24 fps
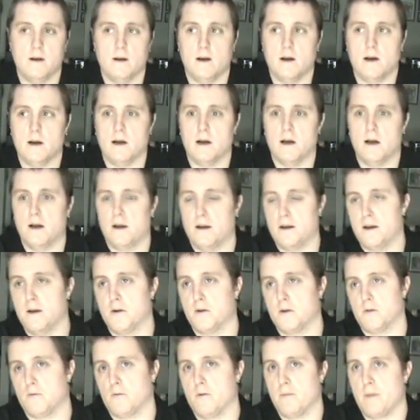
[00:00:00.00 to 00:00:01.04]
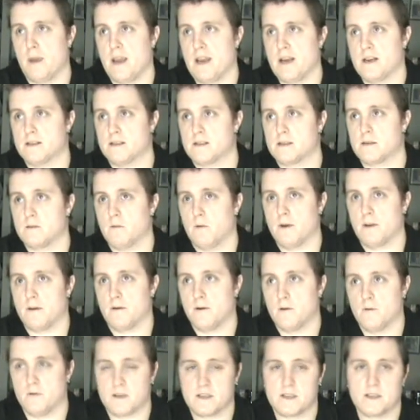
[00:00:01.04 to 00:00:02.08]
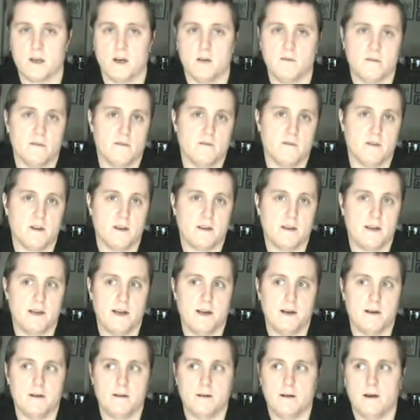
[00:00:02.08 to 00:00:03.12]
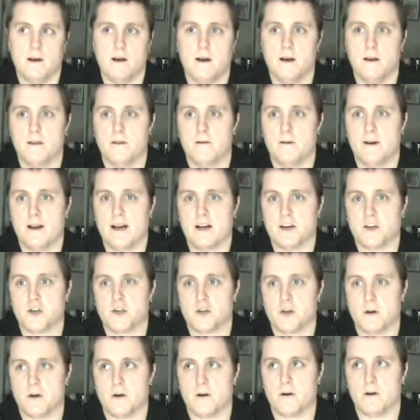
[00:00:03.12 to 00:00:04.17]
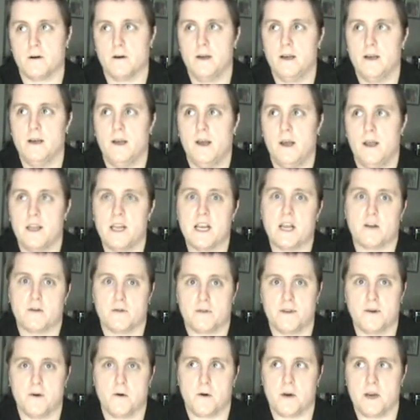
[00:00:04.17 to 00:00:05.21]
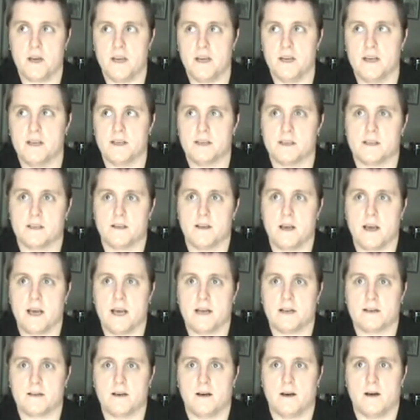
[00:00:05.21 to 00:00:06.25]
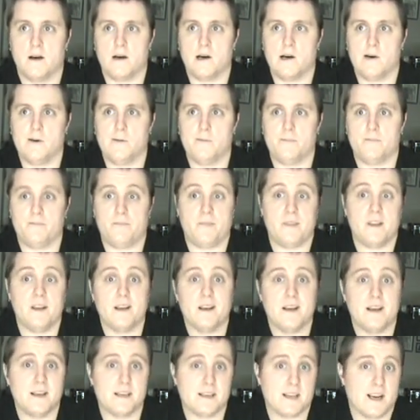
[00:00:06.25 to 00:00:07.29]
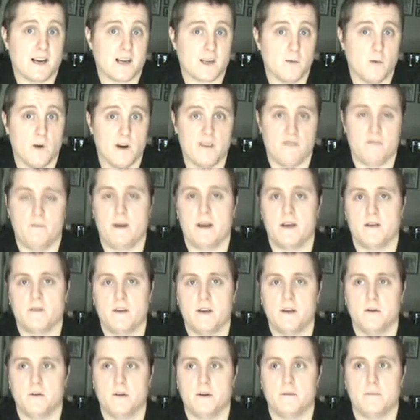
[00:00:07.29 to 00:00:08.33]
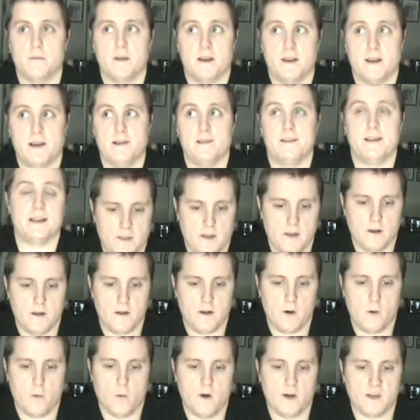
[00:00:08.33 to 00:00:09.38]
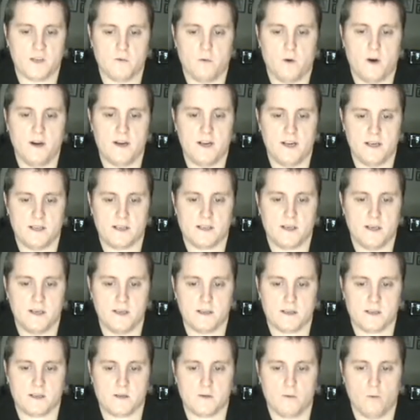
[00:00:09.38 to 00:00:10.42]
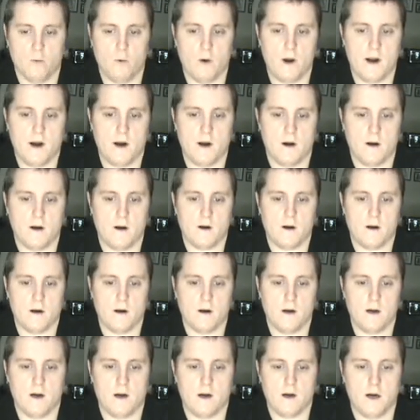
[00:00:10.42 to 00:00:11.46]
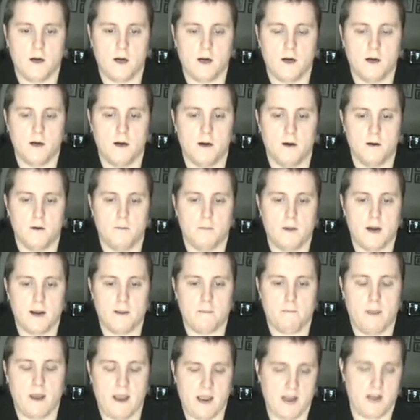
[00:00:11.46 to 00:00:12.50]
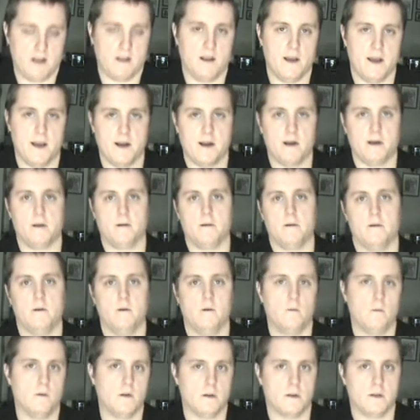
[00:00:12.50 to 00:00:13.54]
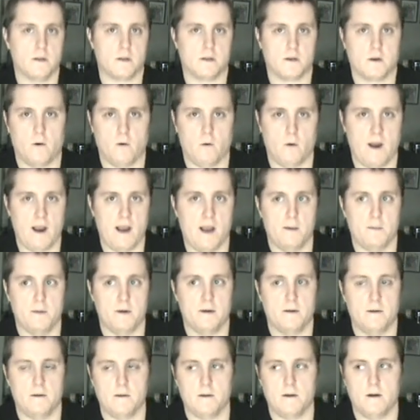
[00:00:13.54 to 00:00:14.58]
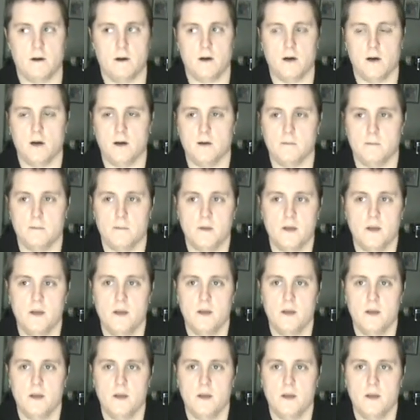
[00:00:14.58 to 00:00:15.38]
uh, near the remains, whether it was self-inflicted, they're not sure yeah, the theory is that um, his ex-wife may have killed him. Again, that there was one instance where uh, my pant leg was grabbed um,